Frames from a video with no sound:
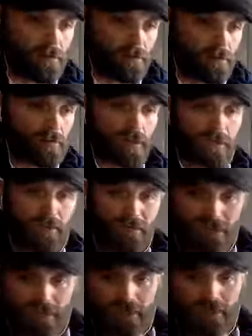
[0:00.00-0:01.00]
So there
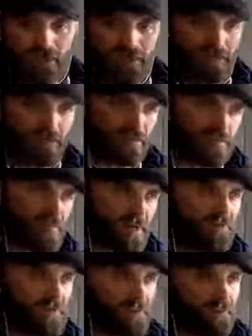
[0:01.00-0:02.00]
was just, there was a
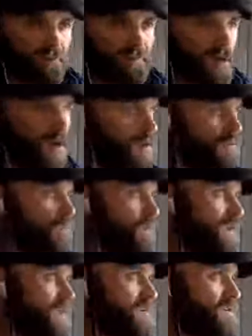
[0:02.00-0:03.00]
bit of a
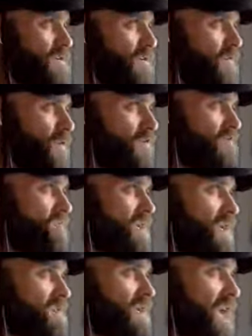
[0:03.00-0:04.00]
conflict of what was
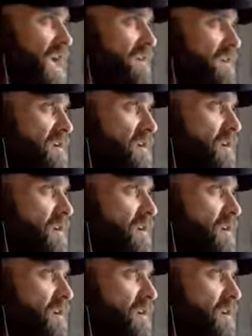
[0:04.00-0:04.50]
being said